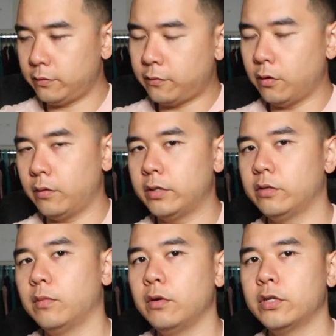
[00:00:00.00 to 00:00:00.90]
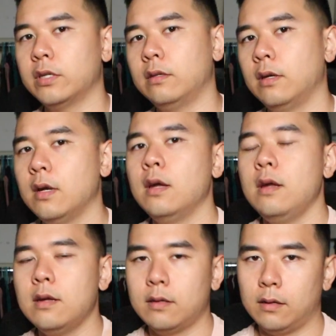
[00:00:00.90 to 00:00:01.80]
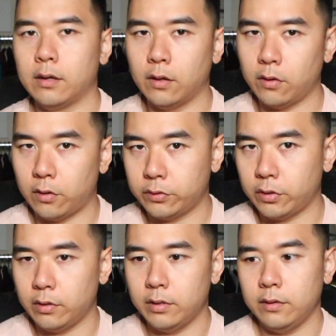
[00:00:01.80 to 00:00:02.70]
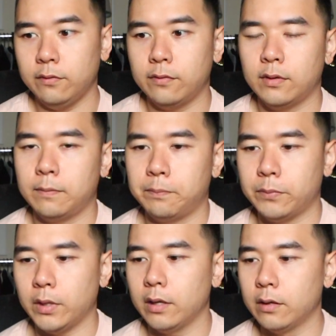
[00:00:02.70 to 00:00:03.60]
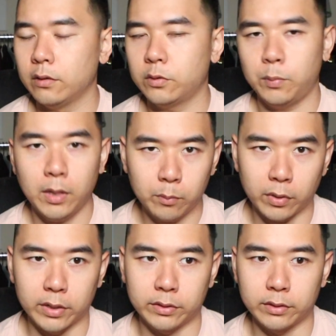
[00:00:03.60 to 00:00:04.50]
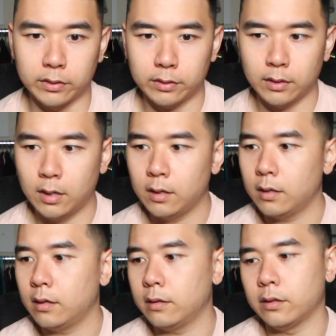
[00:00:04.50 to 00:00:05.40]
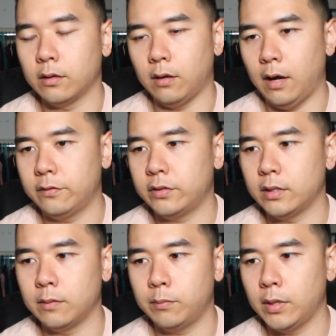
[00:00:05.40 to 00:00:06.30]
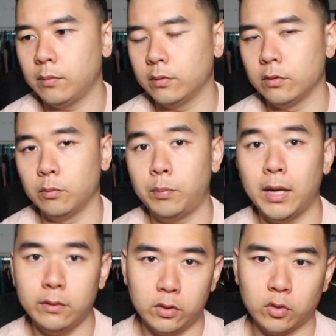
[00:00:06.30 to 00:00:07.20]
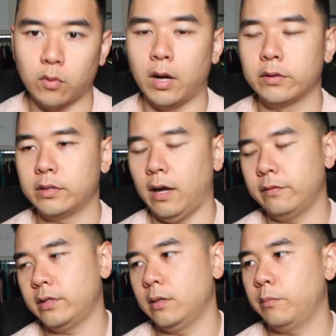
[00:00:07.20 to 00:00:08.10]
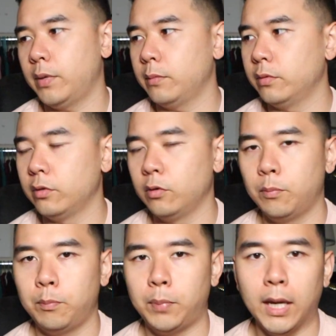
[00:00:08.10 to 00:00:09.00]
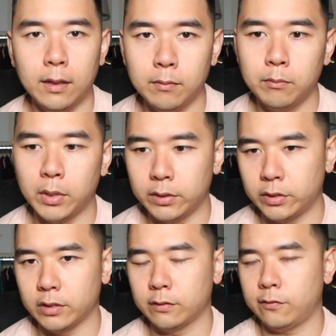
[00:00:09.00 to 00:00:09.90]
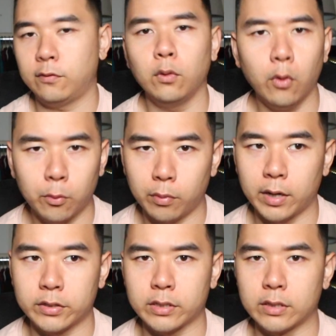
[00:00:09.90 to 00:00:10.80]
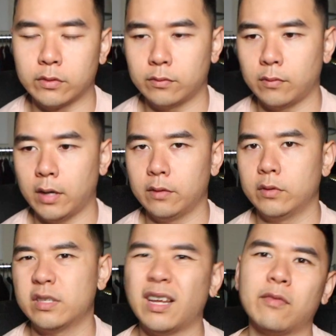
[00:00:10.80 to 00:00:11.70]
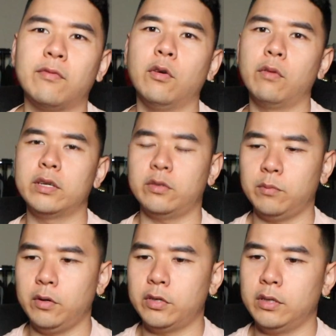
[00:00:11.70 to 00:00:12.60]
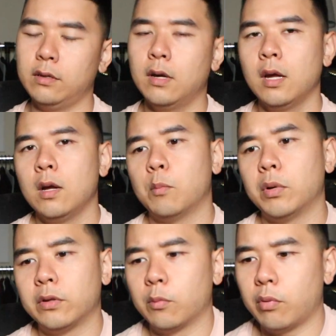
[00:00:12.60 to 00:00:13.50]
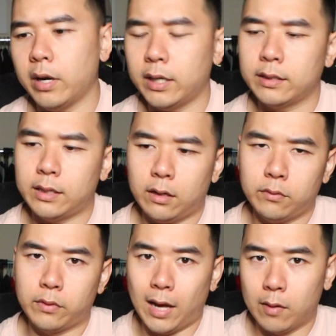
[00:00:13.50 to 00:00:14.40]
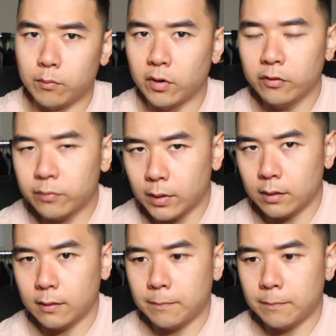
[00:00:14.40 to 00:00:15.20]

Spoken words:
full range of motion. Another alternative is pin presses. I've seen people do pin squats. I've seen people do pin benches, floor presses, right? It's not full range of motion, but they're breaking down that movement